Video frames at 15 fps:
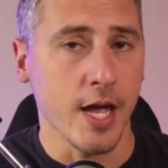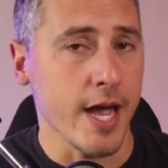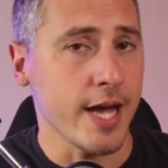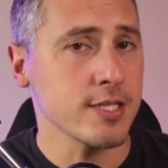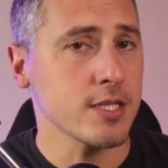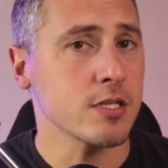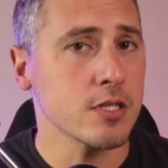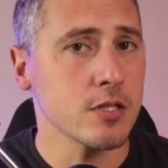
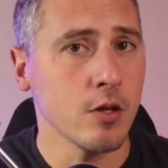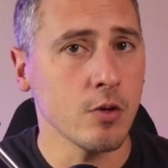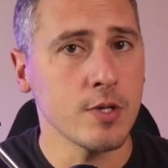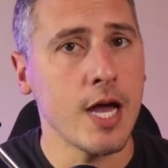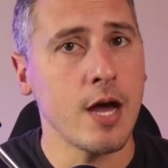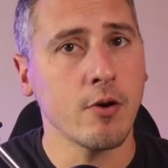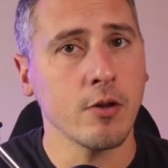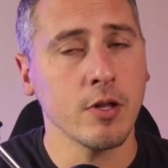Has it slowed
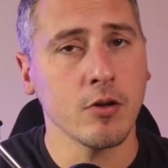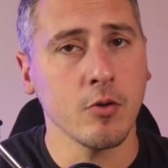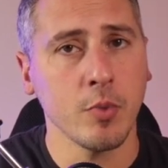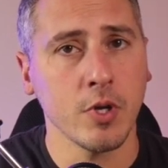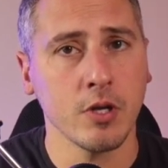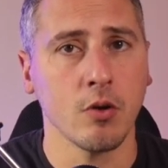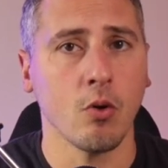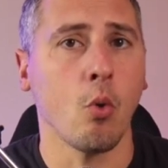down a little
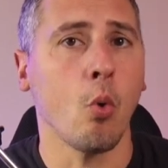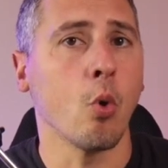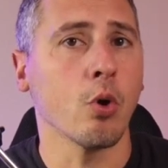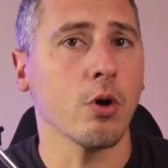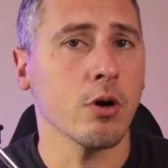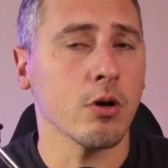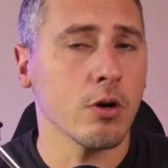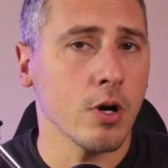bit,
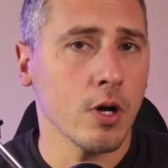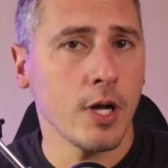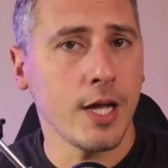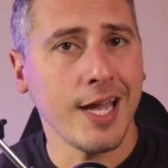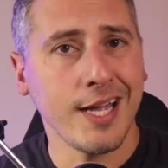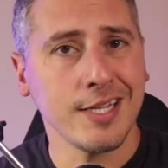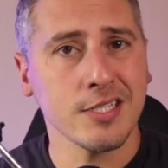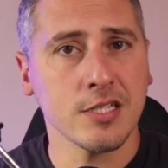or
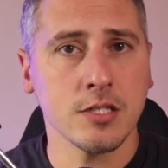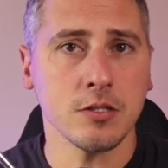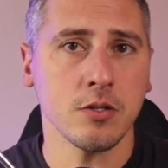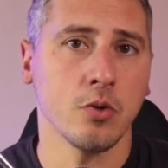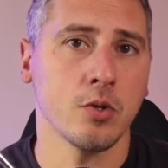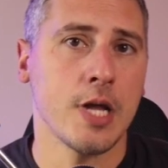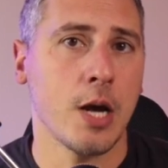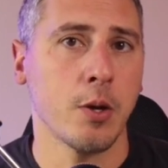has it
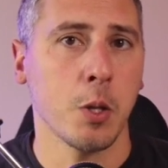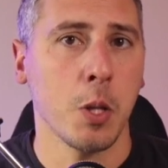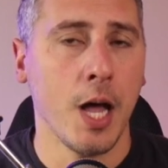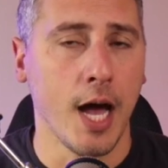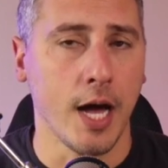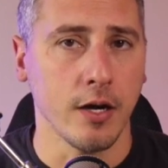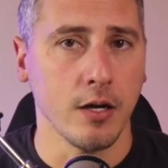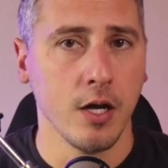slowed down a
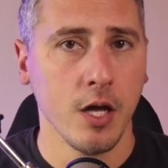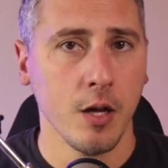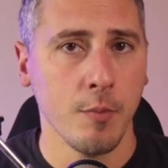lot?